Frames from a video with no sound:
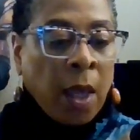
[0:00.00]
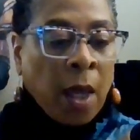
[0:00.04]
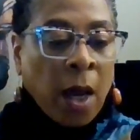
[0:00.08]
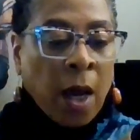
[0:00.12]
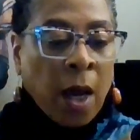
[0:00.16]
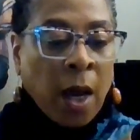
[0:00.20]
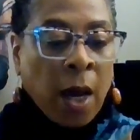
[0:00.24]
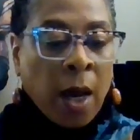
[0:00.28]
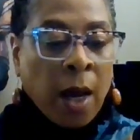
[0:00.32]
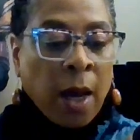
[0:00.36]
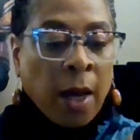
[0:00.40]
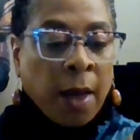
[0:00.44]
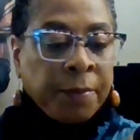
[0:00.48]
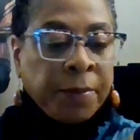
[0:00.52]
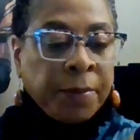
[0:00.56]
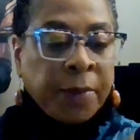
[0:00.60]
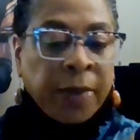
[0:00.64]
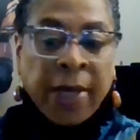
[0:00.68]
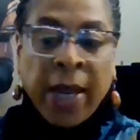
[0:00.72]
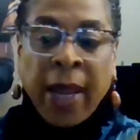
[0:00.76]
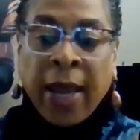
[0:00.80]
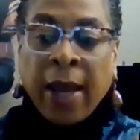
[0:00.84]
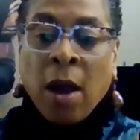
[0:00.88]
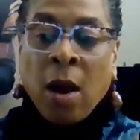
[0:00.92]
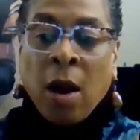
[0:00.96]
Let
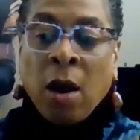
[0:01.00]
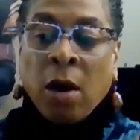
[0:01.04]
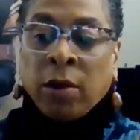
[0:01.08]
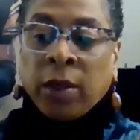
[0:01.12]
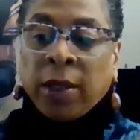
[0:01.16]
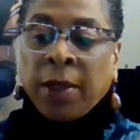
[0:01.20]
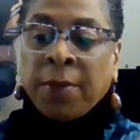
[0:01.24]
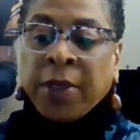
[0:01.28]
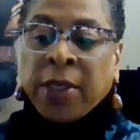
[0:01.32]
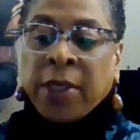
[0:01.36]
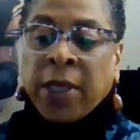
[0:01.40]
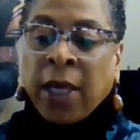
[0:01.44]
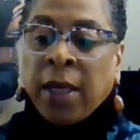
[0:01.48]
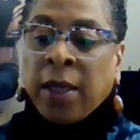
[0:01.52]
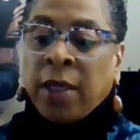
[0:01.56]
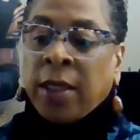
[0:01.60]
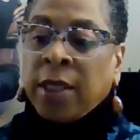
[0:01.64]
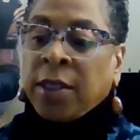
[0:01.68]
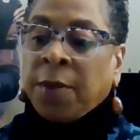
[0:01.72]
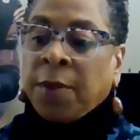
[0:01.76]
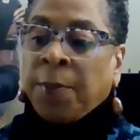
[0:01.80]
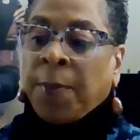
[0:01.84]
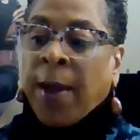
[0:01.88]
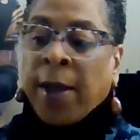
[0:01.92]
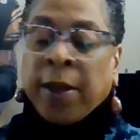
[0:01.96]
me tell you
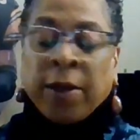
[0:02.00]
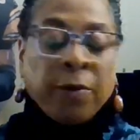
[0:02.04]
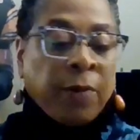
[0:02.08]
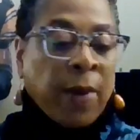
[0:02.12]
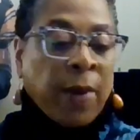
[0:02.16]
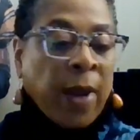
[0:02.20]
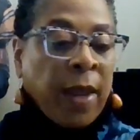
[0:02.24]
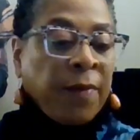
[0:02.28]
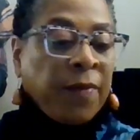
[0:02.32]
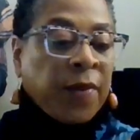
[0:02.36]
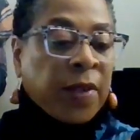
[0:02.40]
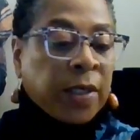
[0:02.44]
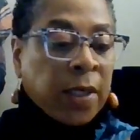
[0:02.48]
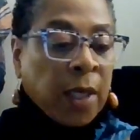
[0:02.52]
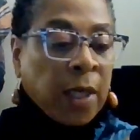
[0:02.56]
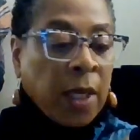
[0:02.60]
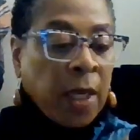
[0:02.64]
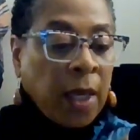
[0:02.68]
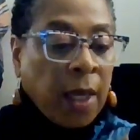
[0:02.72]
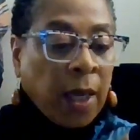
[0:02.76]
this about the Ravens.